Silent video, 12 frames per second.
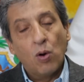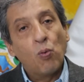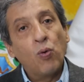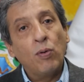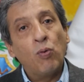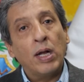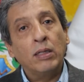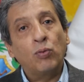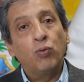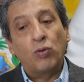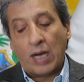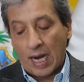We want
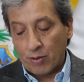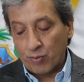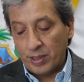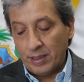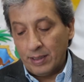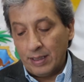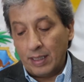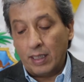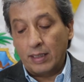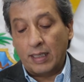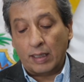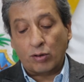to carry
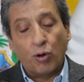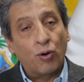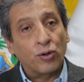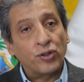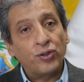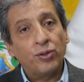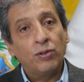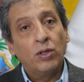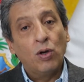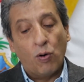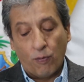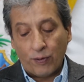the torch
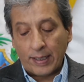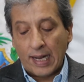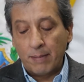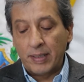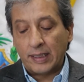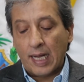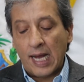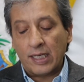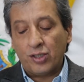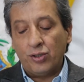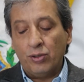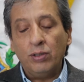of climate
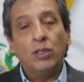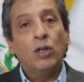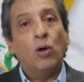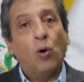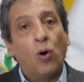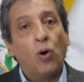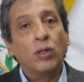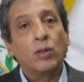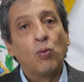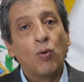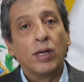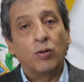action all the
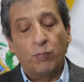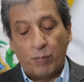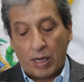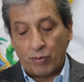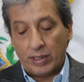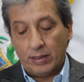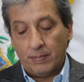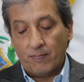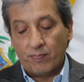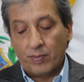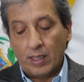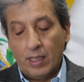way to Paris.
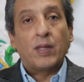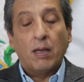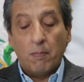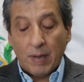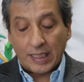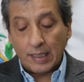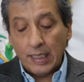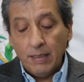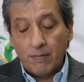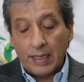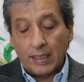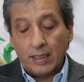But
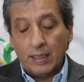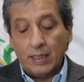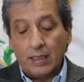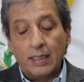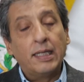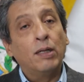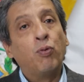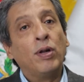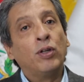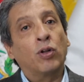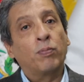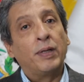even this will
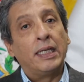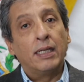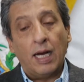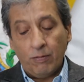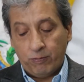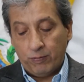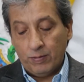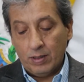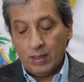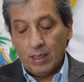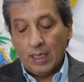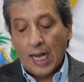not be enough.
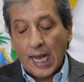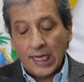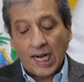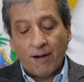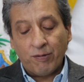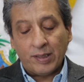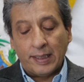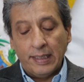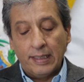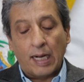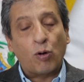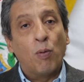I have
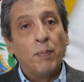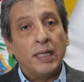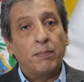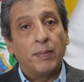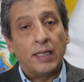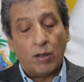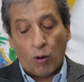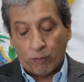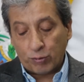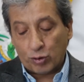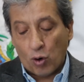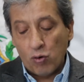seen the commitment of
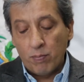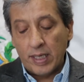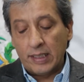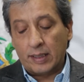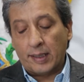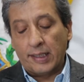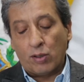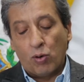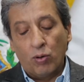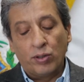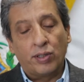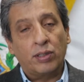so many
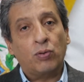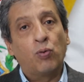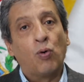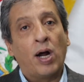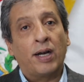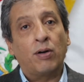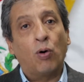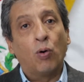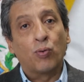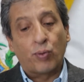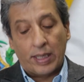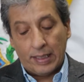stakeholders who are
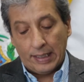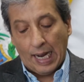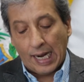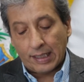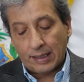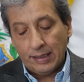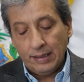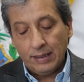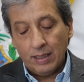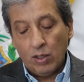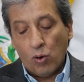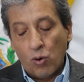already acting
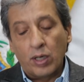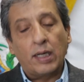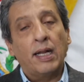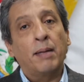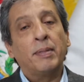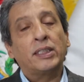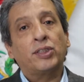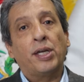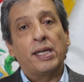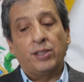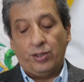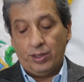on climate
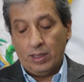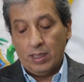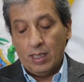change